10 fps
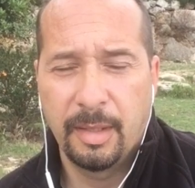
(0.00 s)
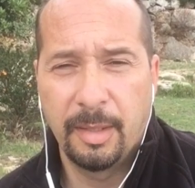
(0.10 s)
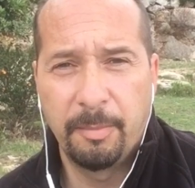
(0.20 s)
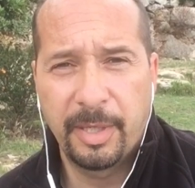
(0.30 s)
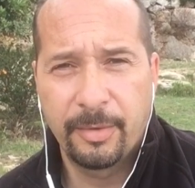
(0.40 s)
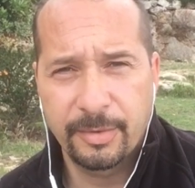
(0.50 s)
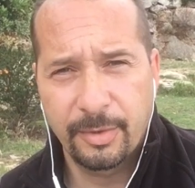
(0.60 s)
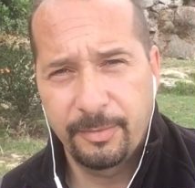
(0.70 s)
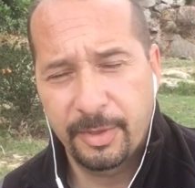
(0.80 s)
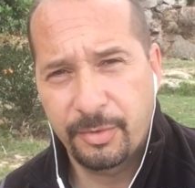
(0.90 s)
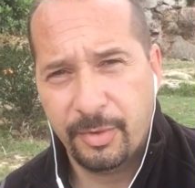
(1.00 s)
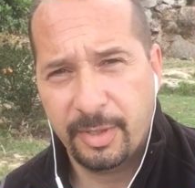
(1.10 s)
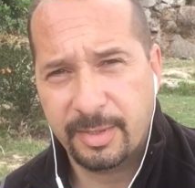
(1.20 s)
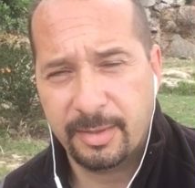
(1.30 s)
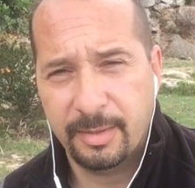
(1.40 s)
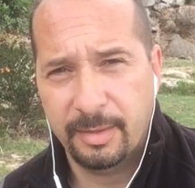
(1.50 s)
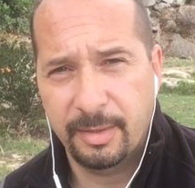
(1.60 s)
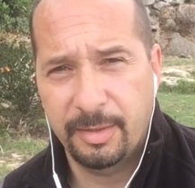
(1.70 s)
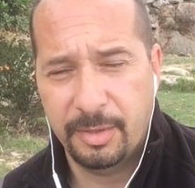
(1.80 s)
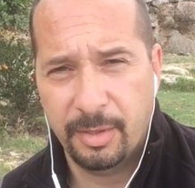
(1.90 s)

And because of the trust that the